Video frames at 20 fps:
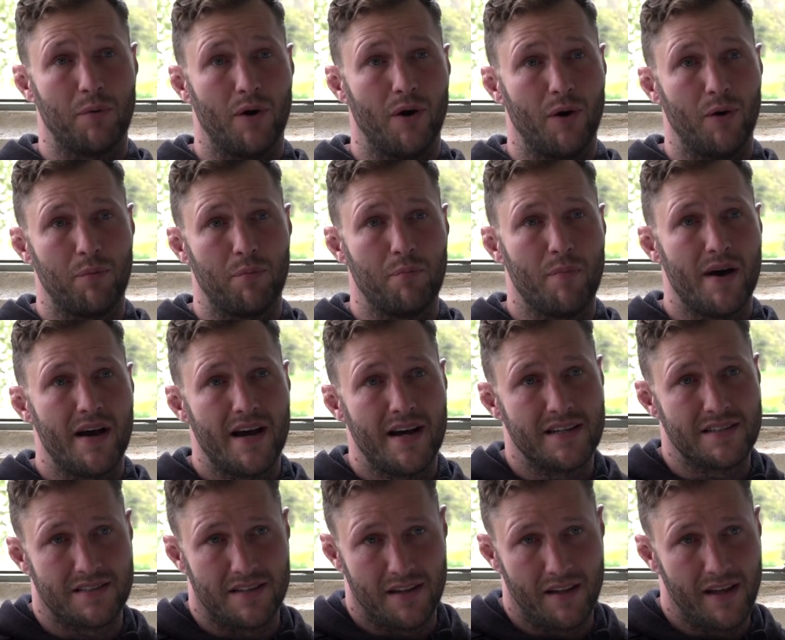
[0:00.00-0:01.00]
opened my
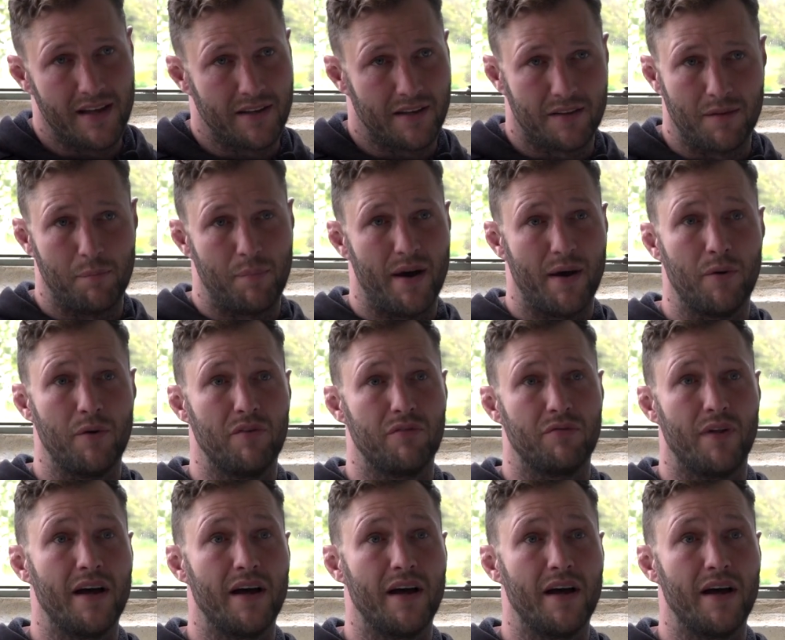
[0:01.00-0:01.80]
eyes to like the power of